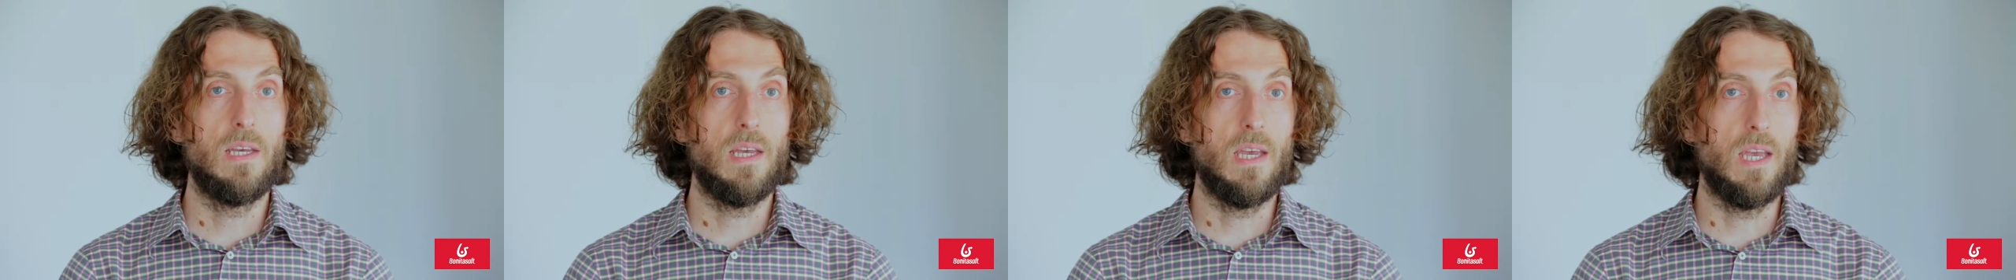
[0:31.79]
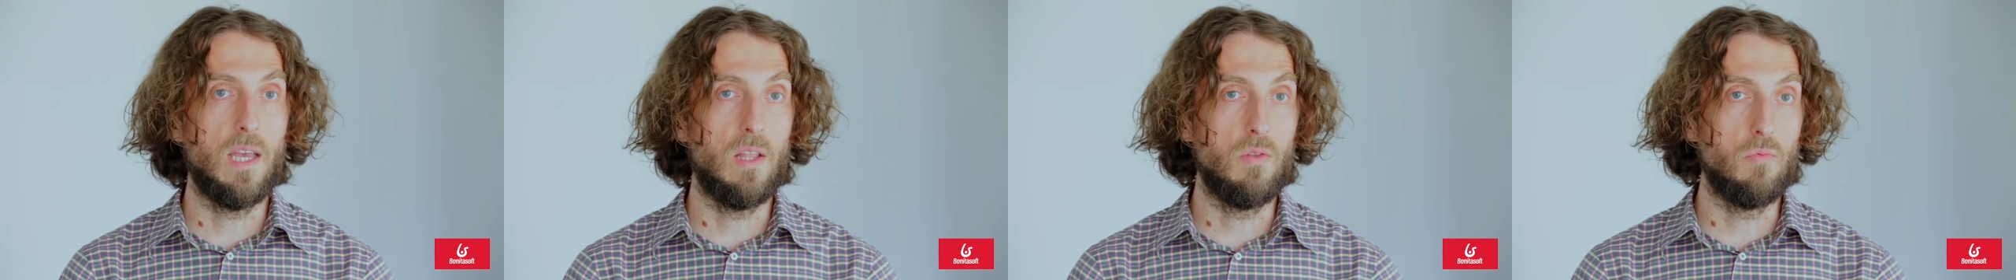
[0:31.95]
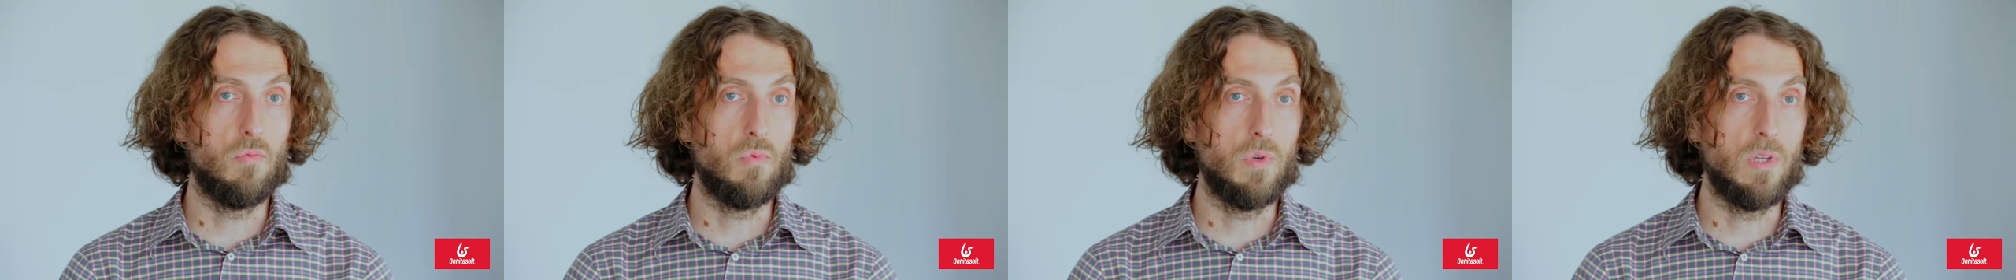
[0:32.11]

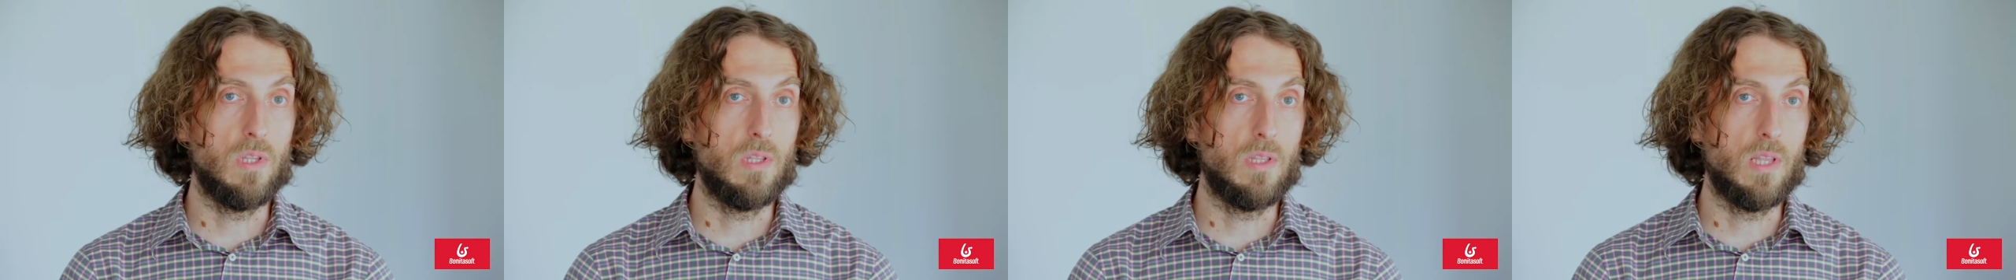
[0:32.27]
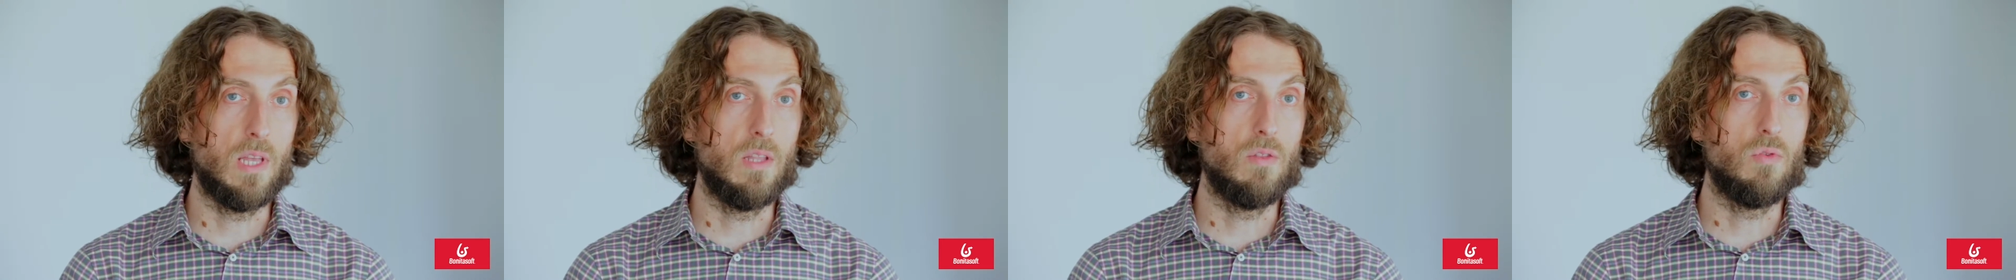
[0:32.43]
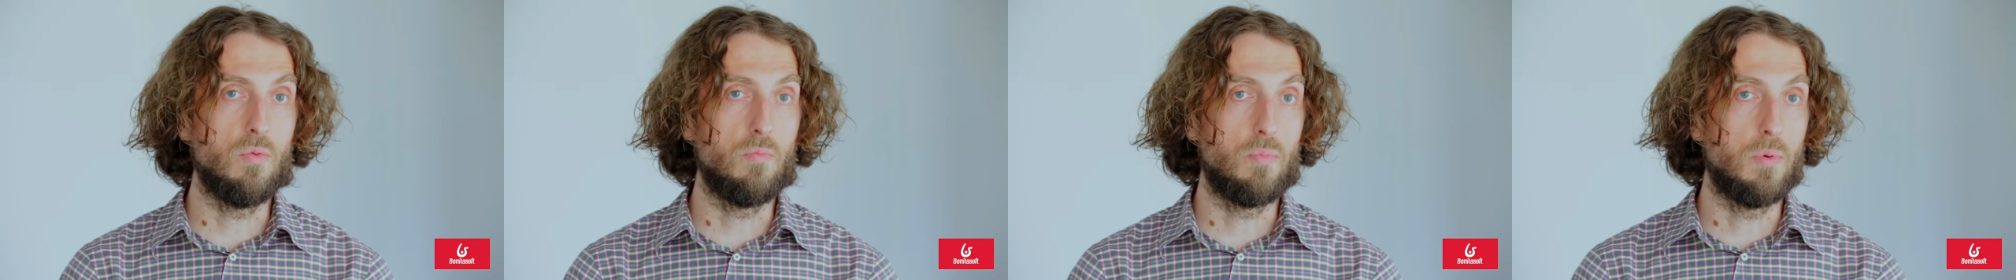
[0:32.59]
and we
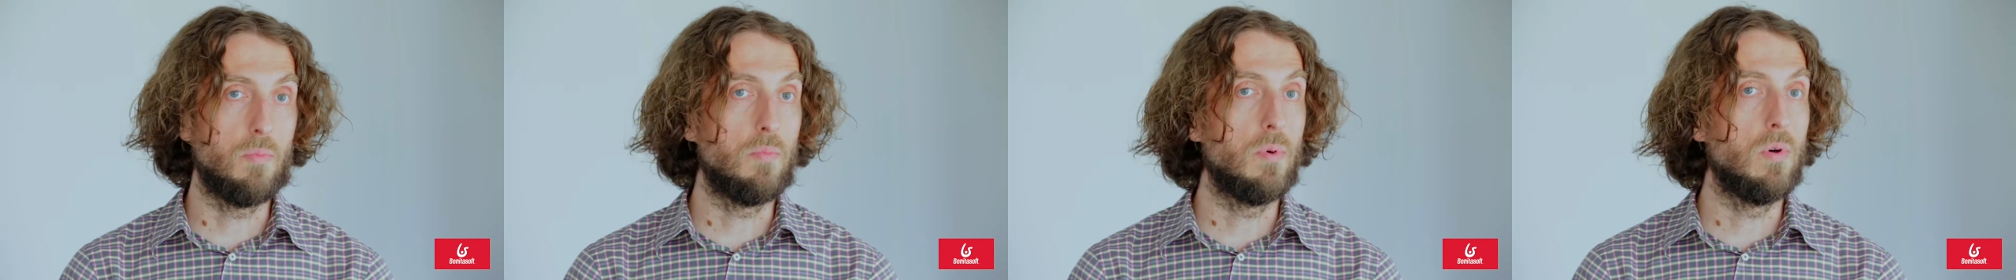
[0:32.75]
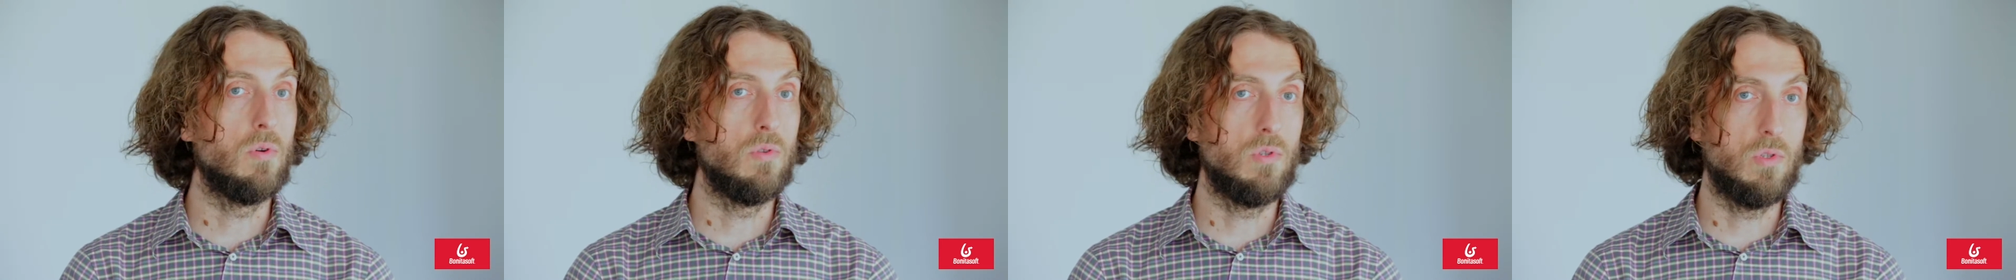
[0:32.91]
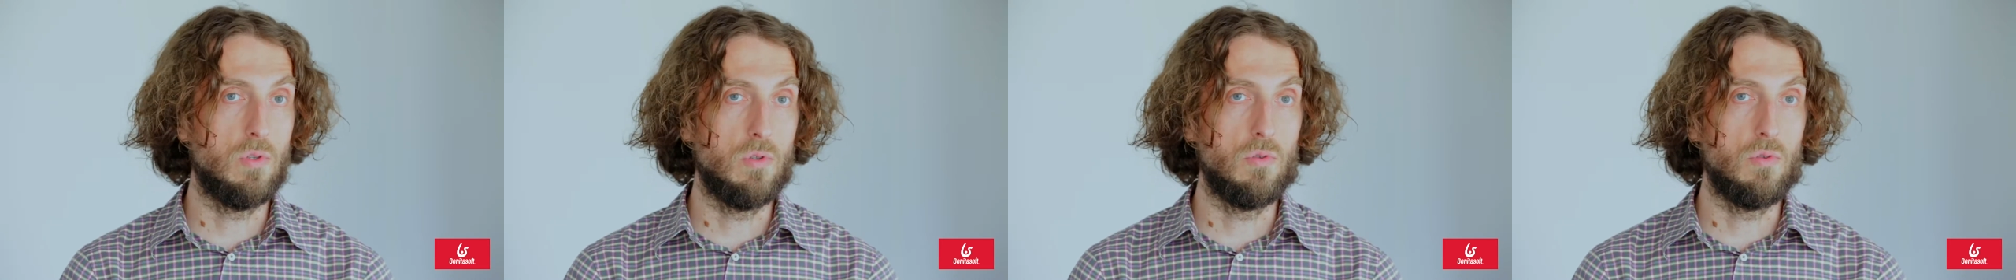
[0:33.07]
tend to propose